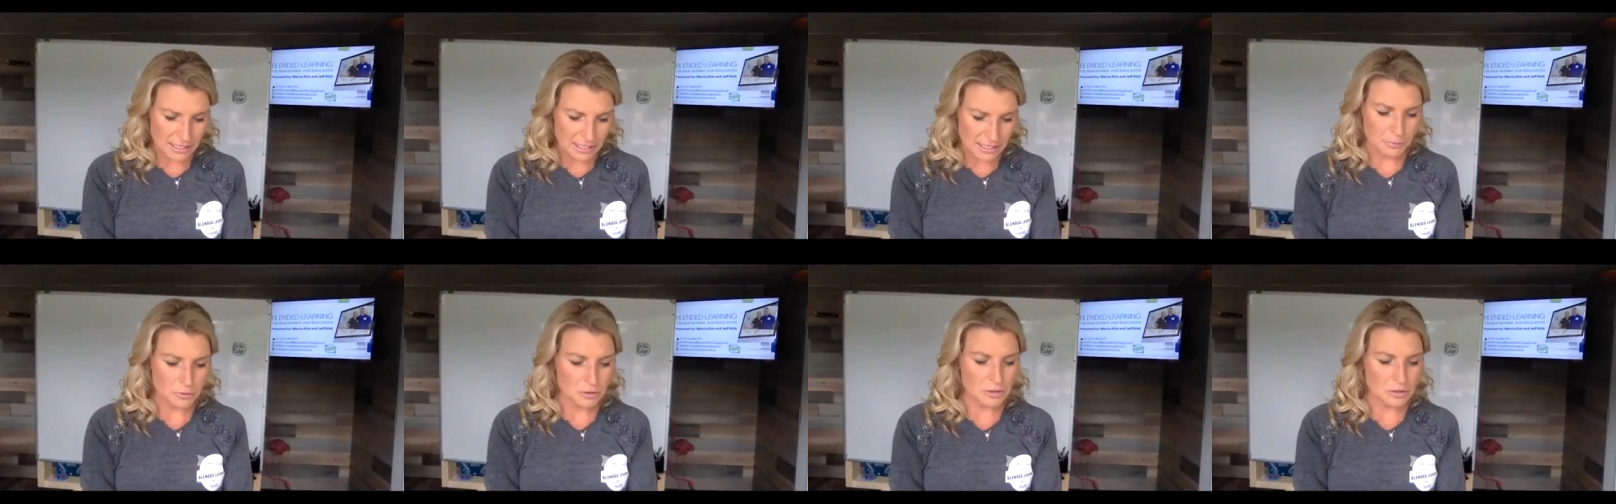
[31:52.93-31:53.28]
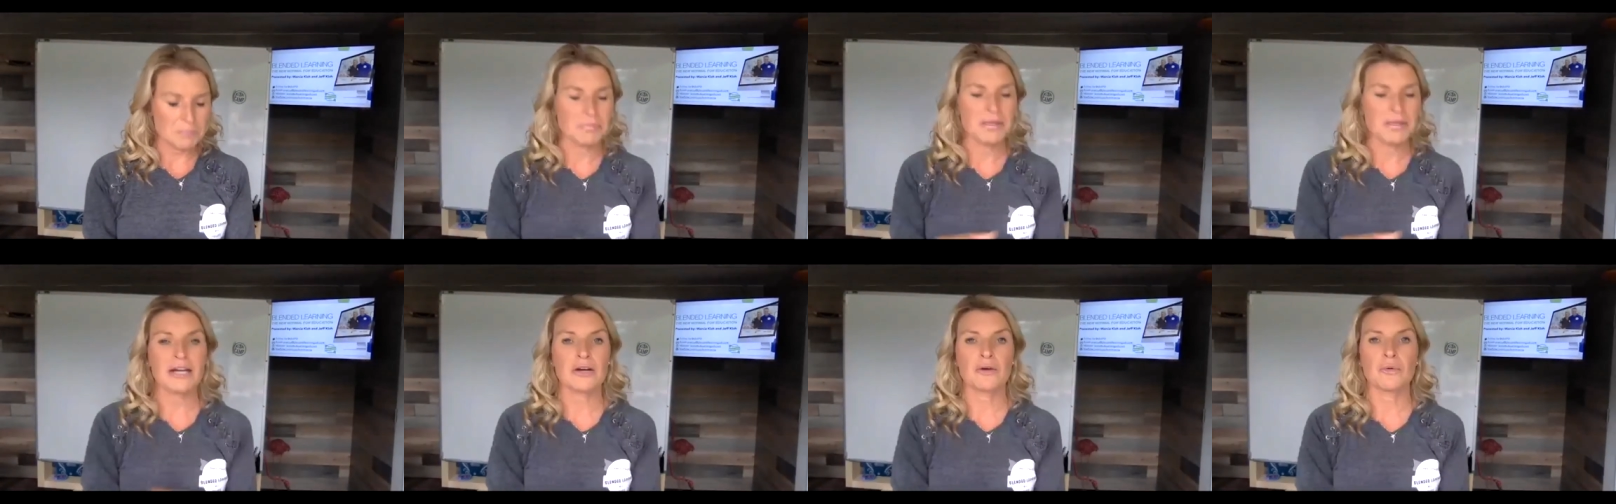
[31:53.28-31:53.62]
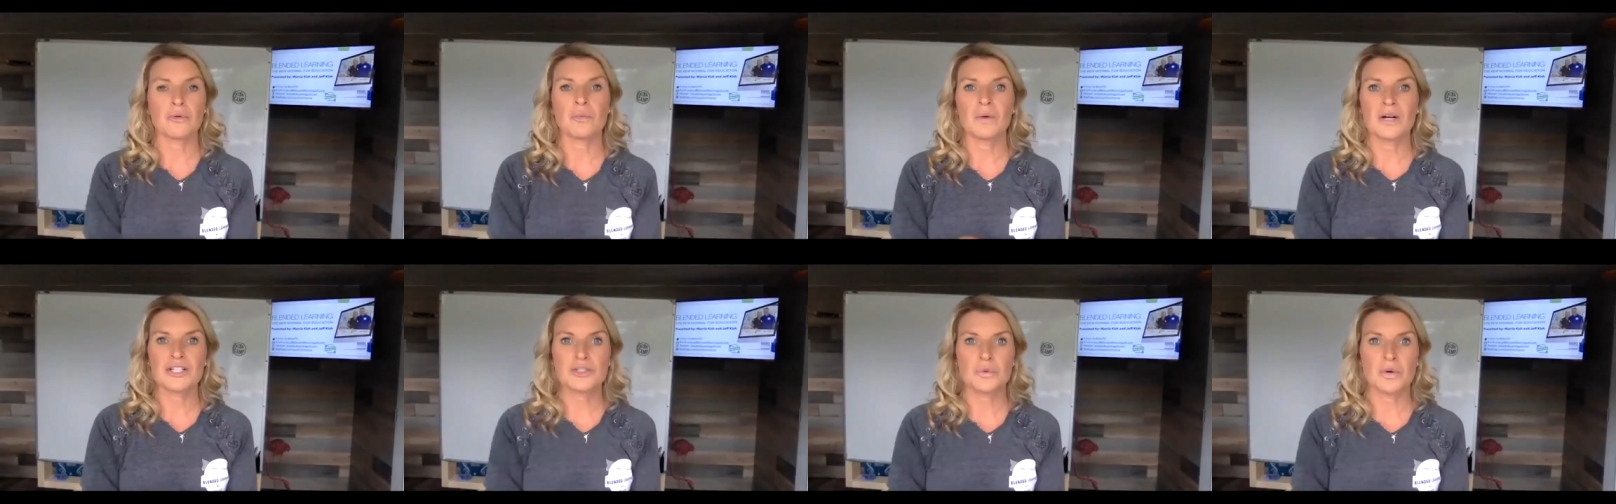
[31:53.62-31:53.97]
able to pick
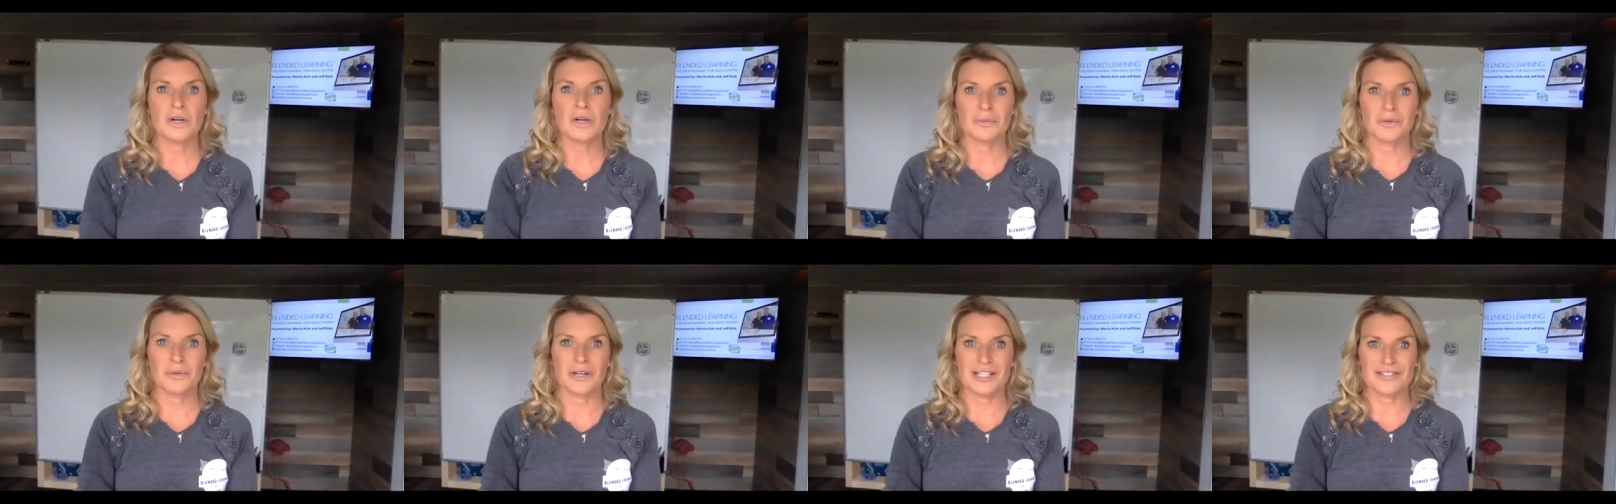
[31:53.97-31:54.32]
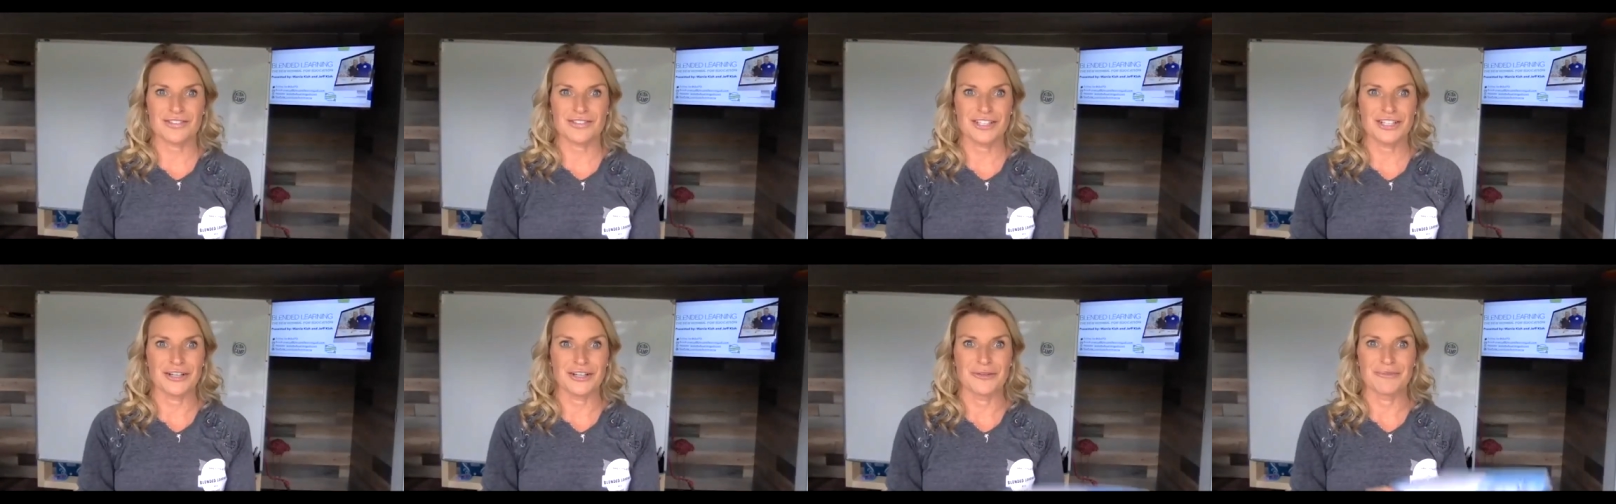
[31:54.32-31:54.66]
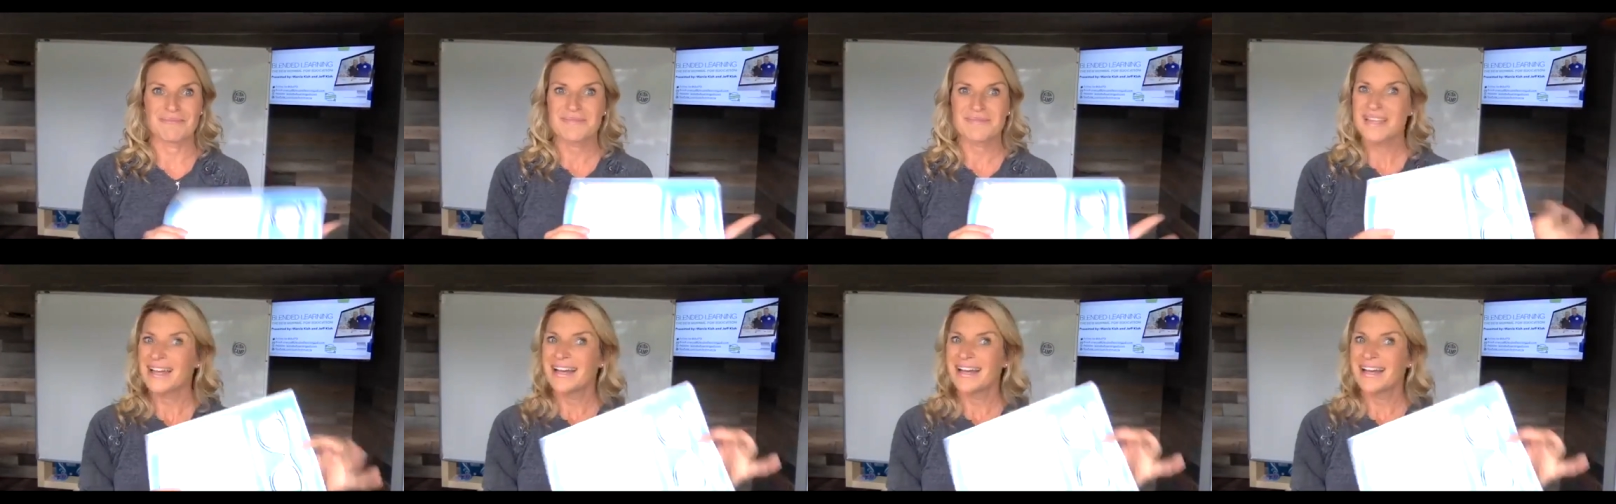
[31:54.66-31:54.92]
which one works for you